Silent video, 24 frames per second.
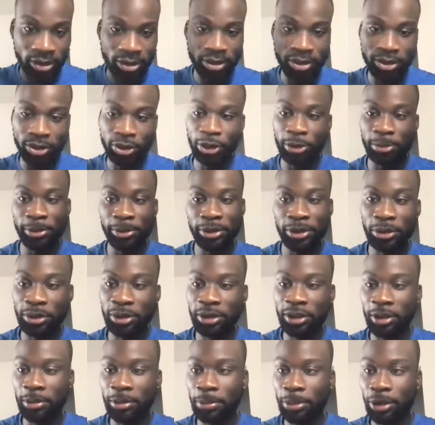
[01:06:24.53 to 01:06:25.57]
She's gonna be
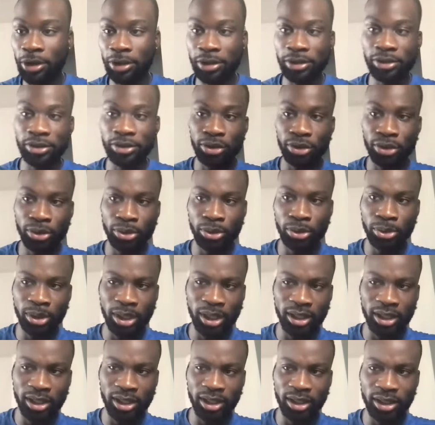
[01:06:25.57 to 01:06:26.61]
doing a part two,
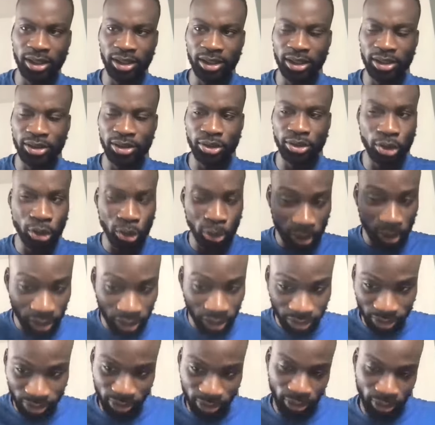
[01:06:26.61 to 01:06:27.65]
I think, in two
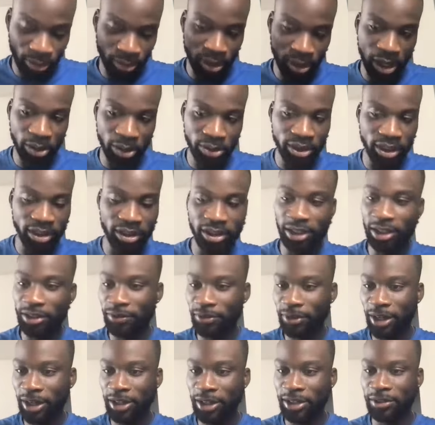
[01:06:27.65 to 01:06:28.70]
weeks. So I'll send an
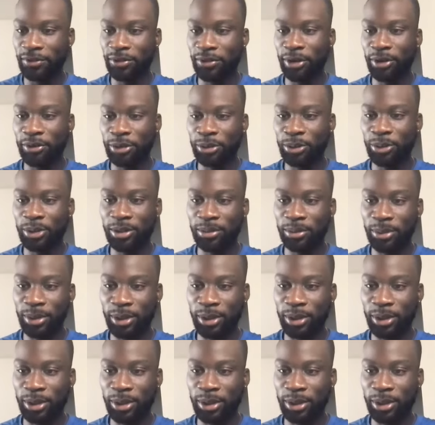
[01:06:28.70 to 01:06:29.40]
invite for everyone.